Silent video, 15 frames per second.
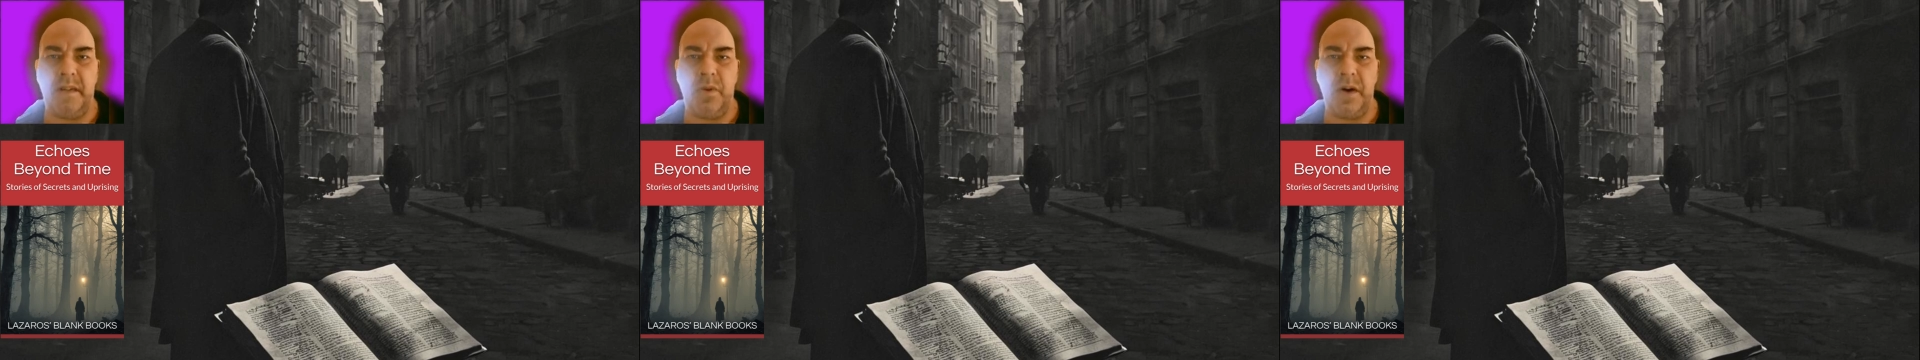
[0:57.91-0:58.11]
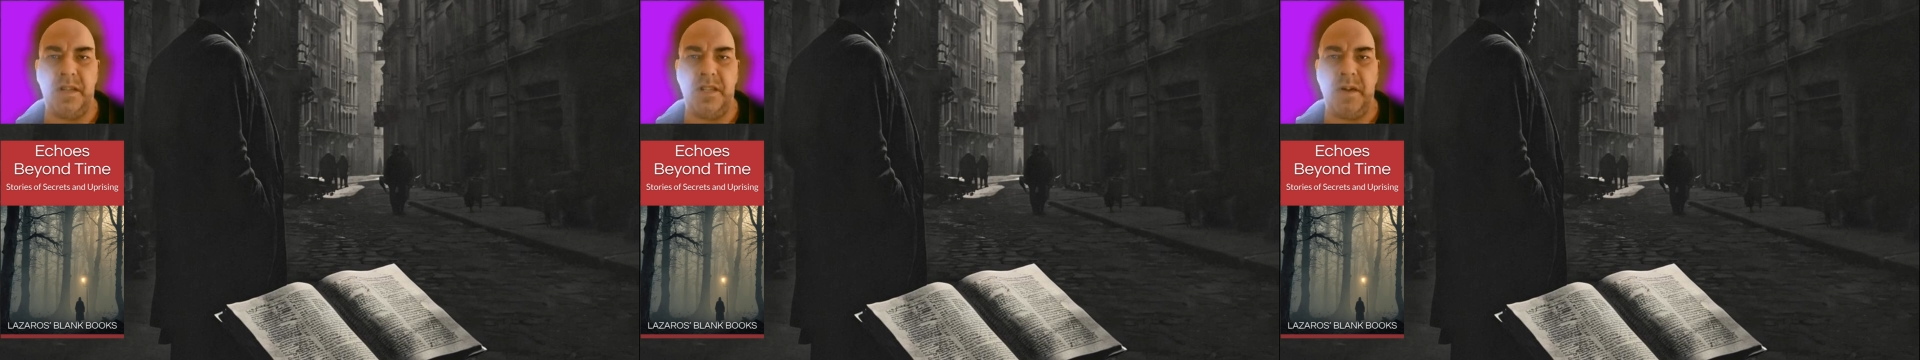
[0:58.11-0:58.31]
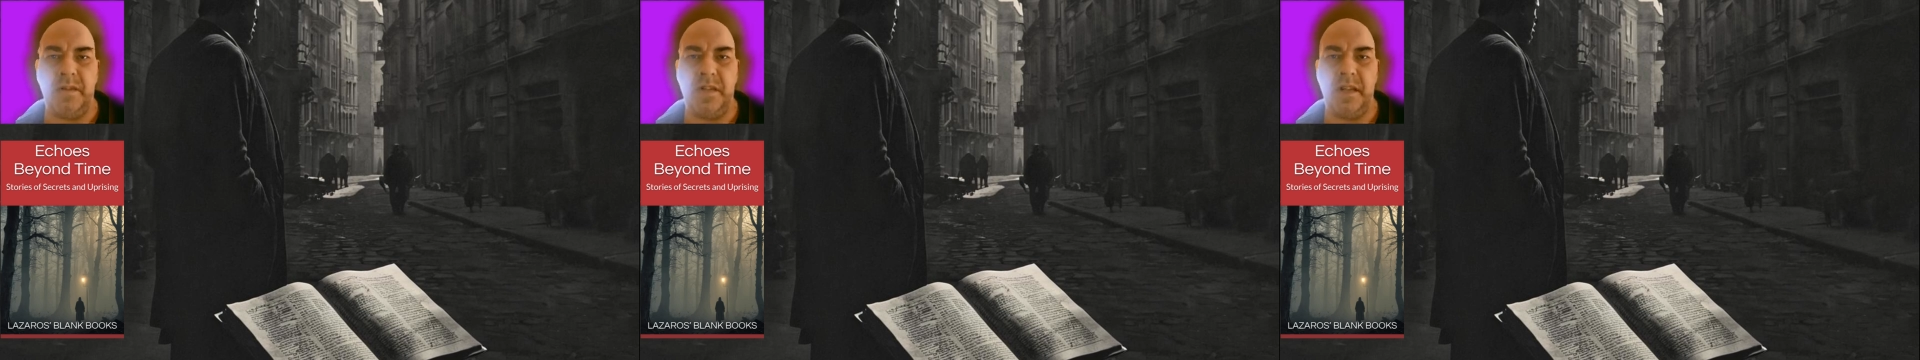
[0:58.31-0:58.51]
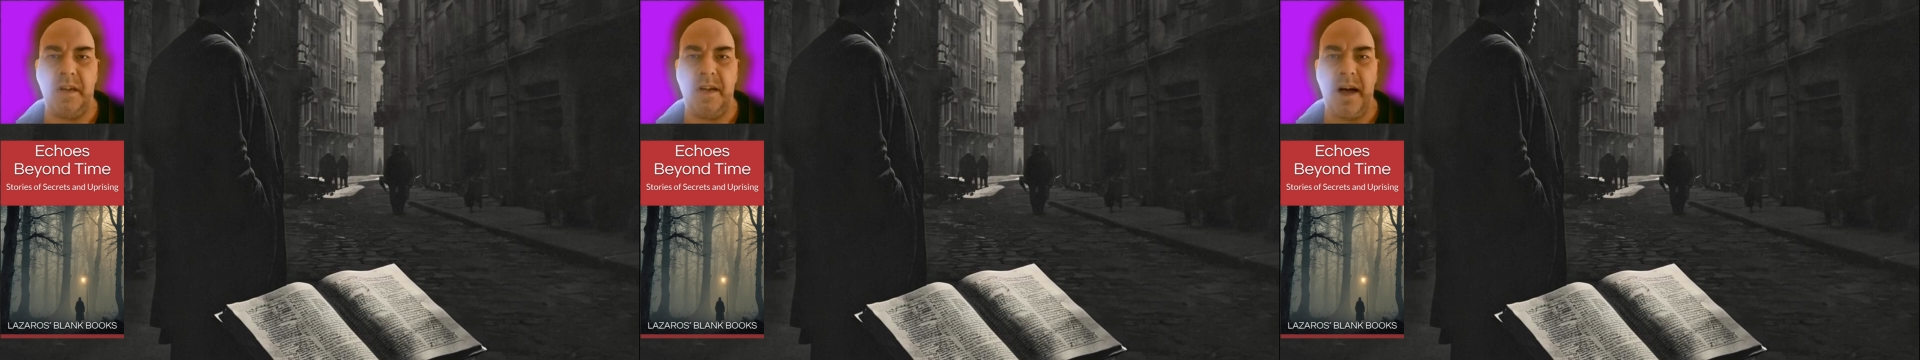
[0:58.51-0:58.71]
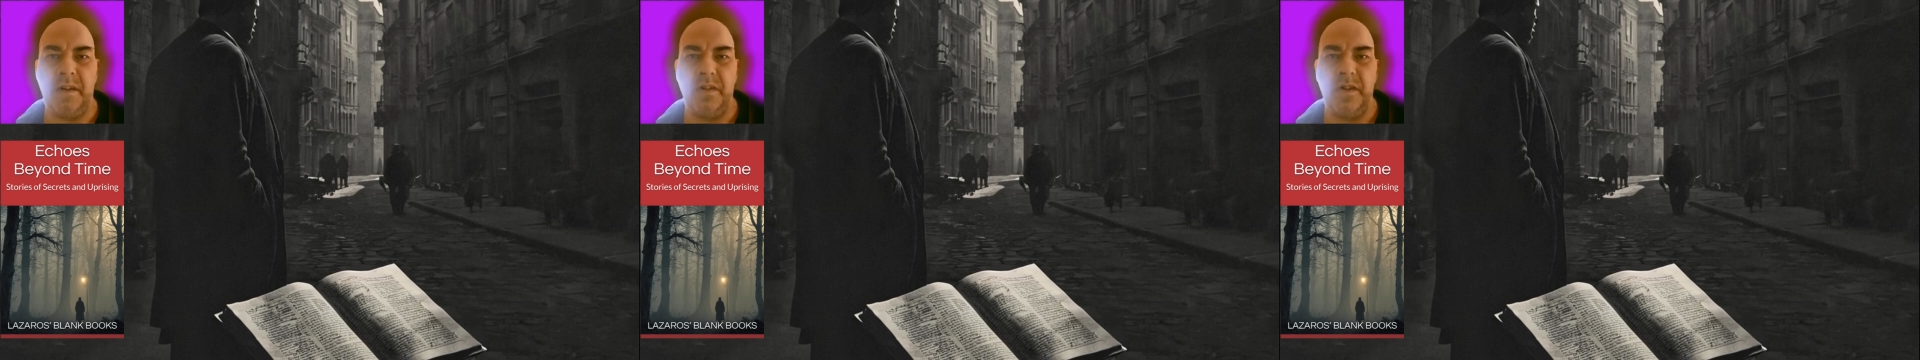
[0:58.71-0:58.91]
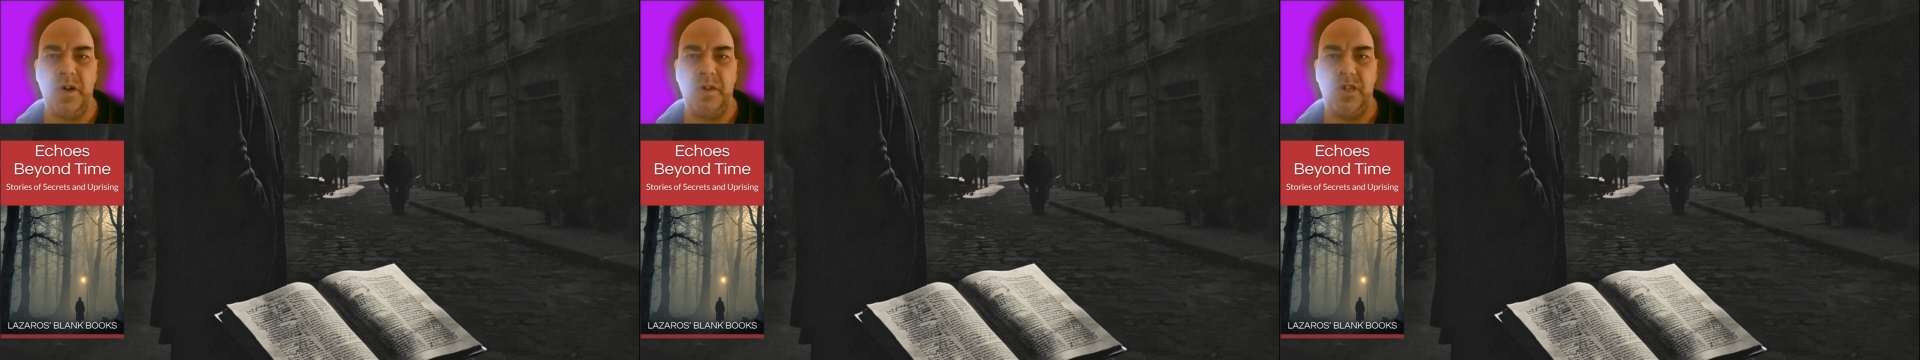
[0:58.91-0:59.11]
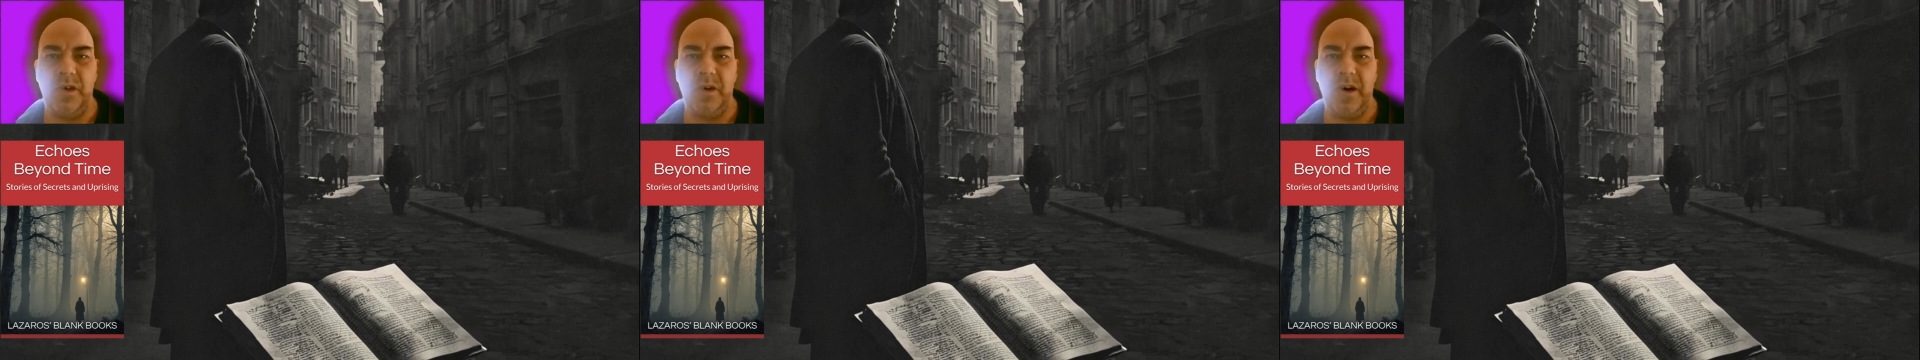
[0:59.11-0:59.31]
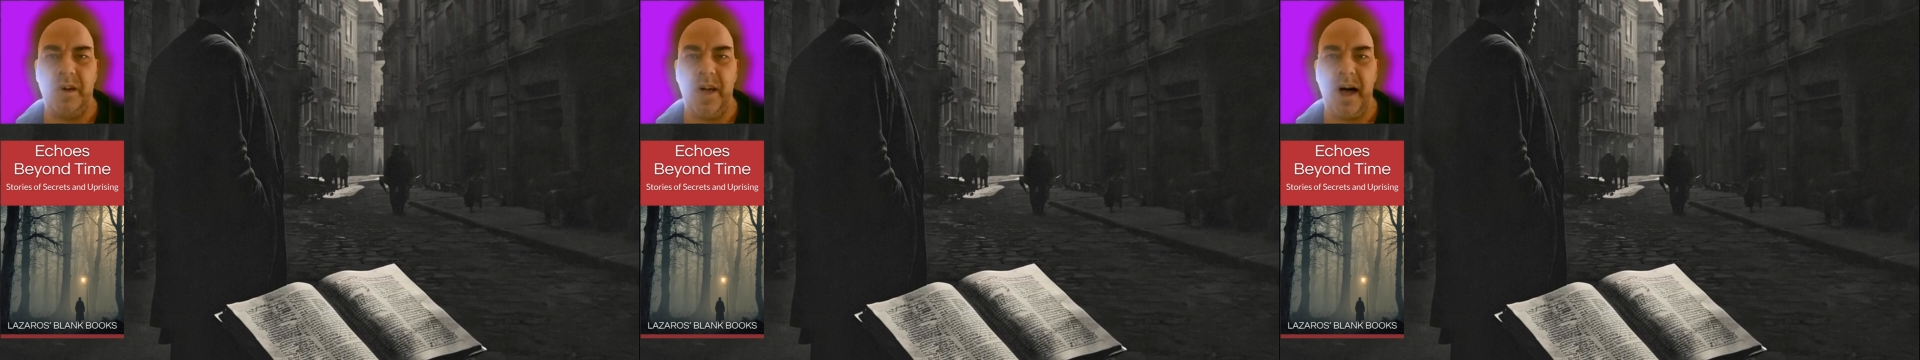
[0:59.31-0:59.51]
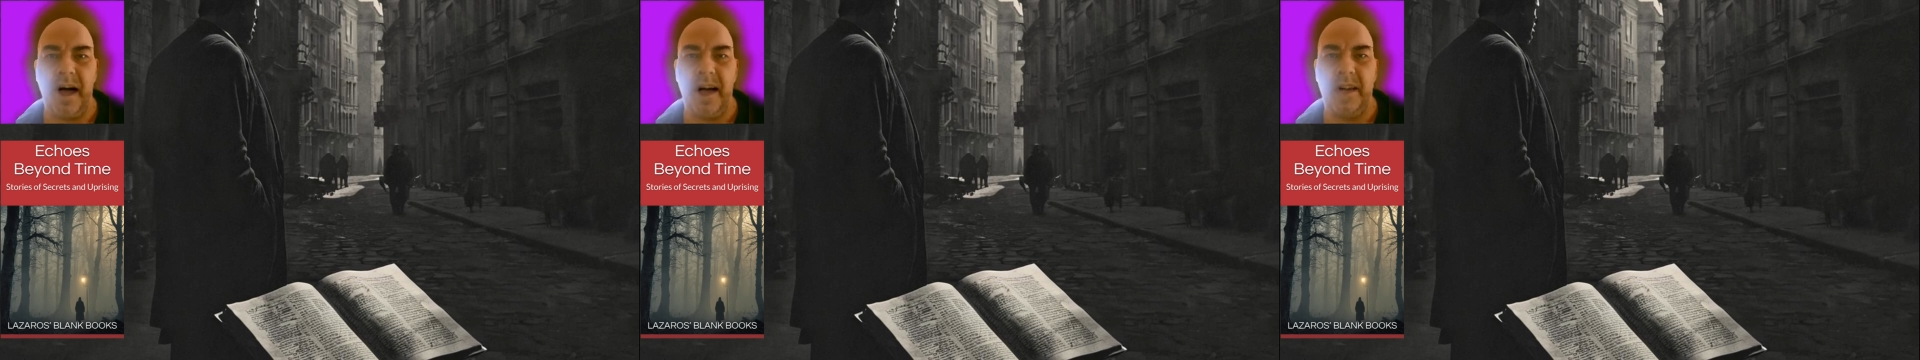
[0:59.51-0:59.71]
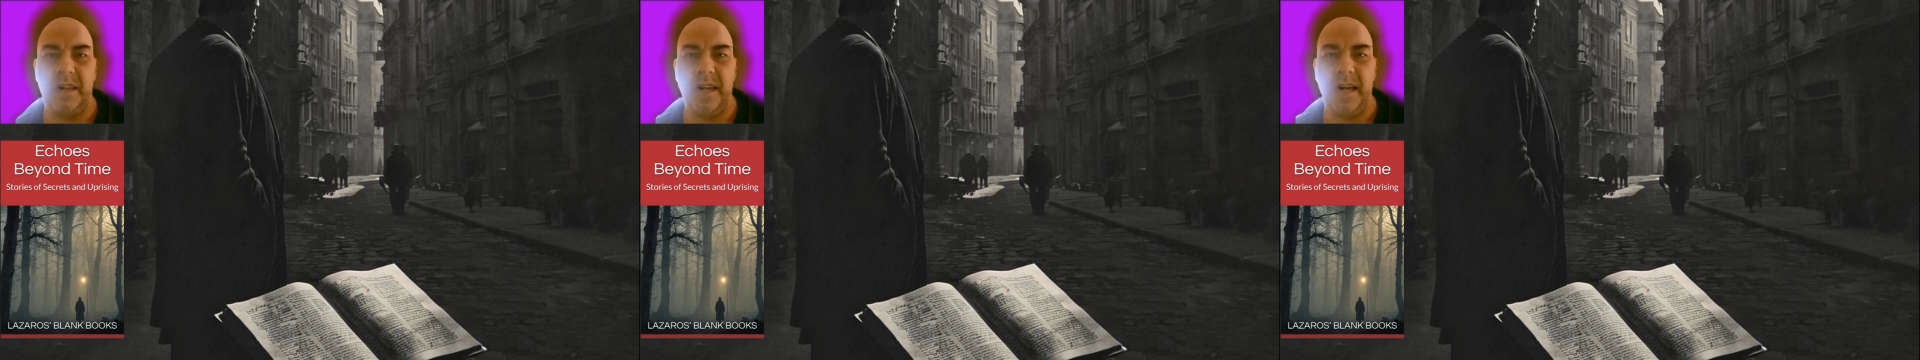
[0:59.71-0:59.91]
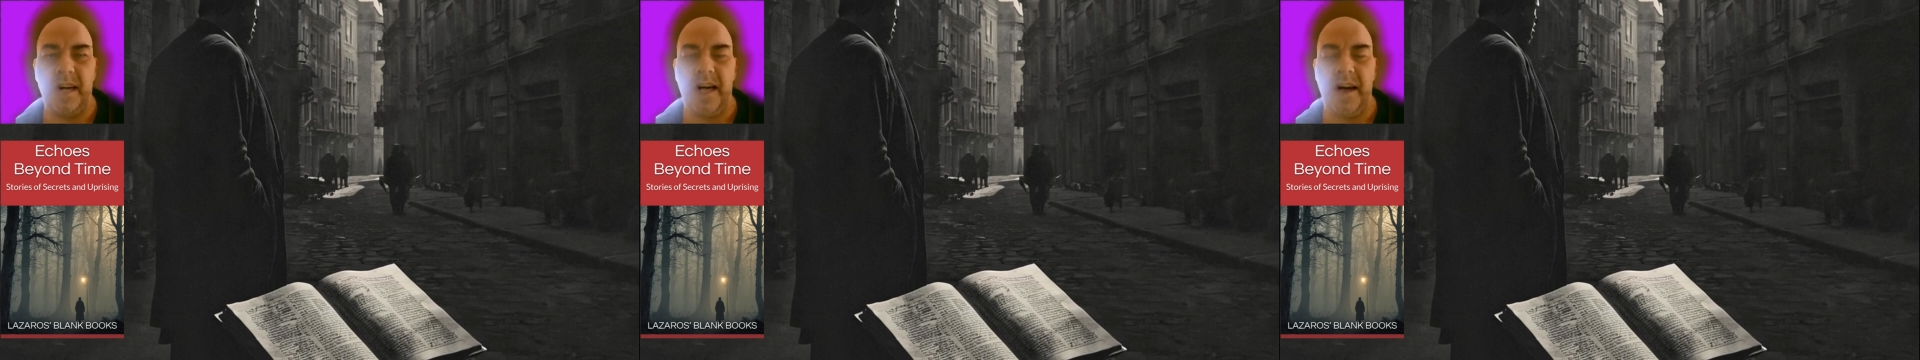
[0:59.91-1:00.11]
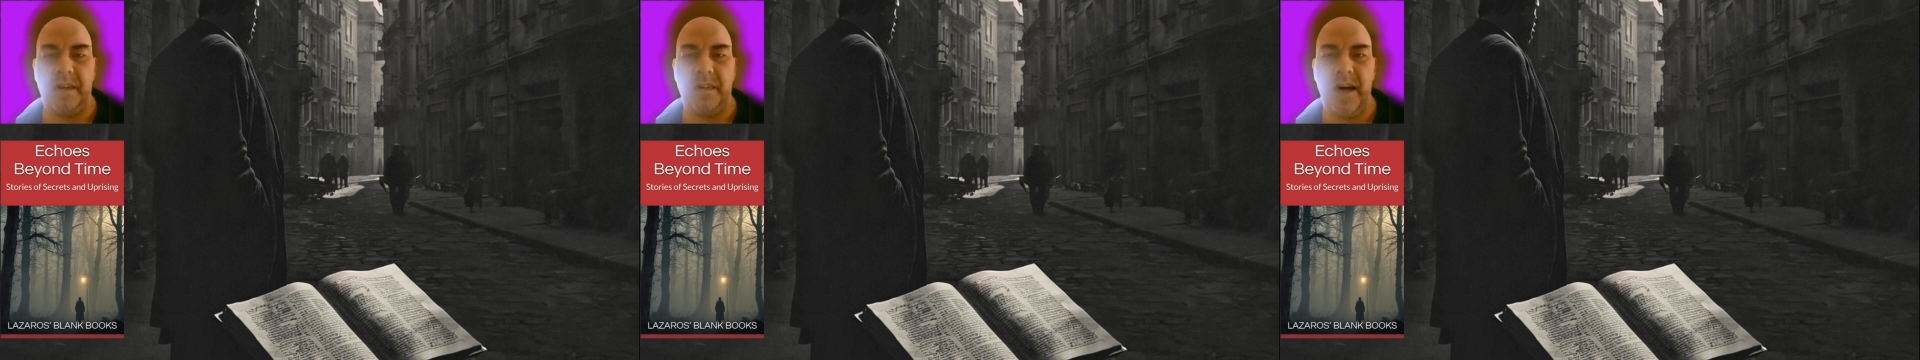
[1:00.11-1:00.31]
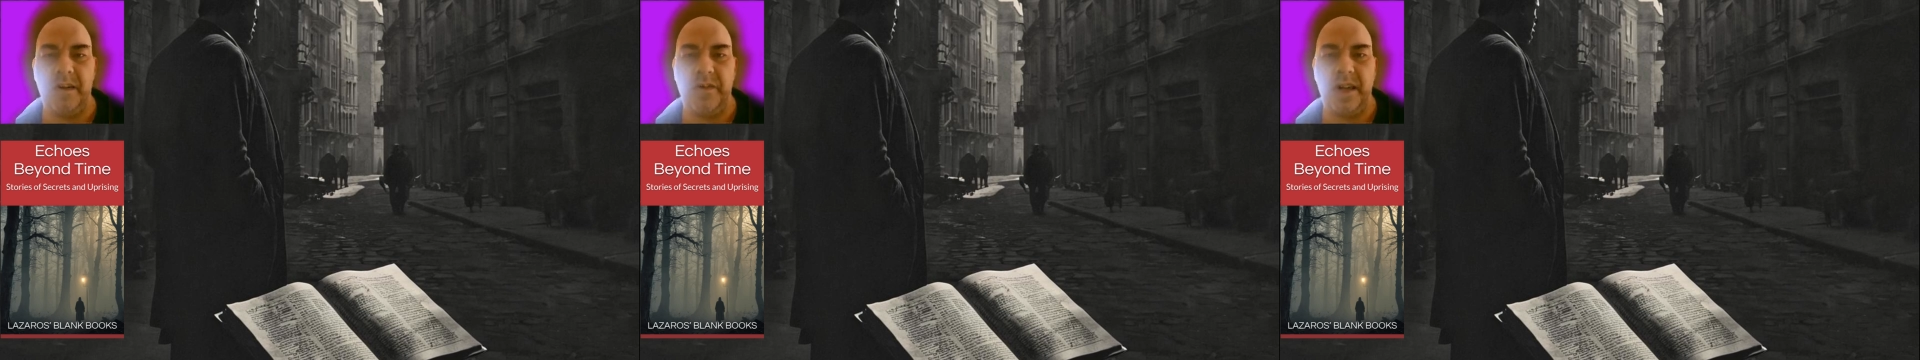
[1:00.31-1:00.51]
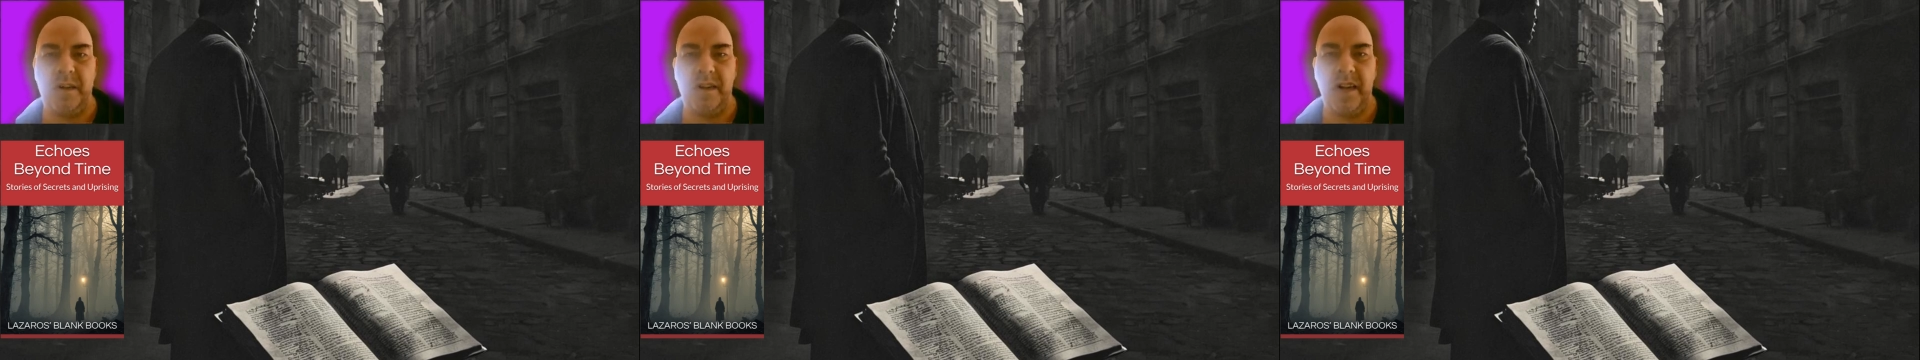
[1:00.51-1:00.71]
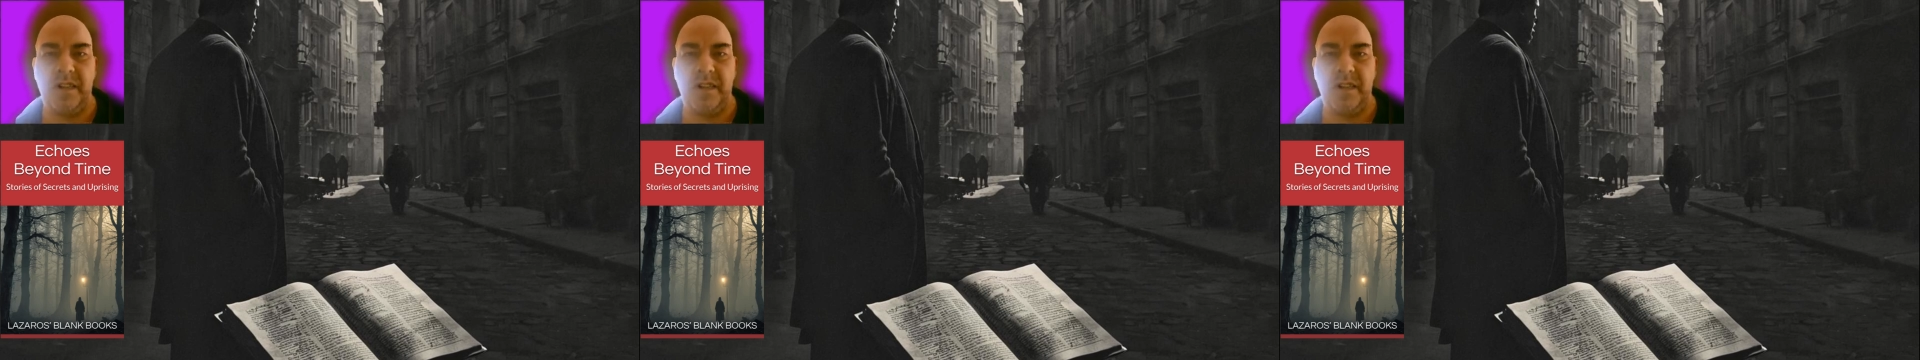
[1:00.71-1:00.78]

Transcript: present, and future collide, and nothing